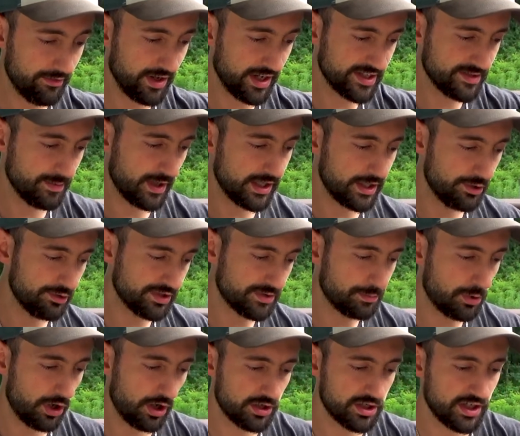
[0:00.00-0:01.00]
it. It's my newest
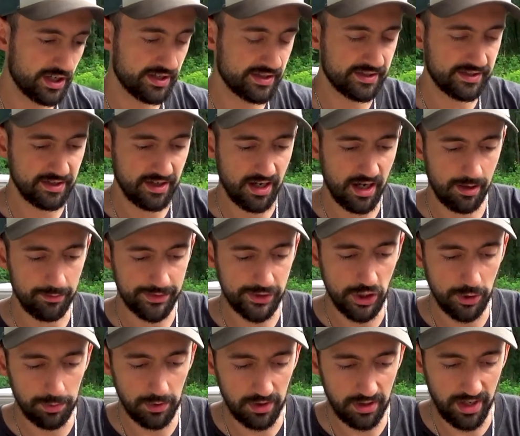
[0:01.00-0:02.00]
purchase.
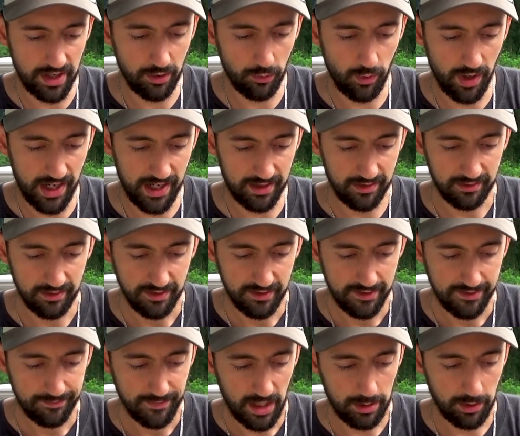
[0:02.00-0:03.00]
Super lightweight.
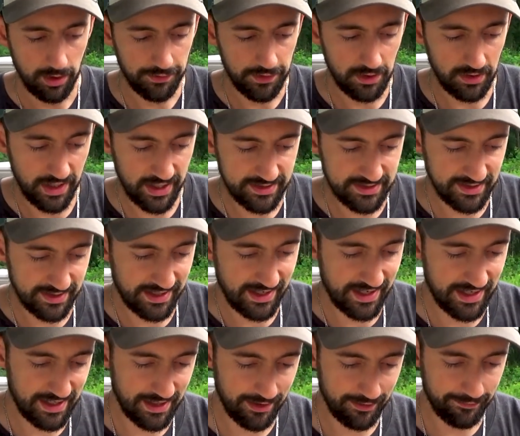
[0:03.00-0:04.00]
I mean, if you like to
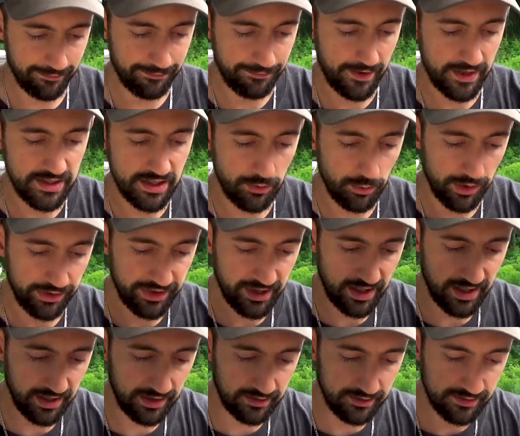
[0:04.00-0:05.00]
kind of fidget with
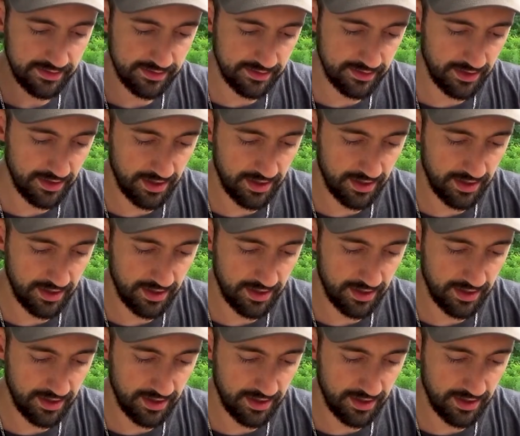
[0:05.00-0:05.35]
things,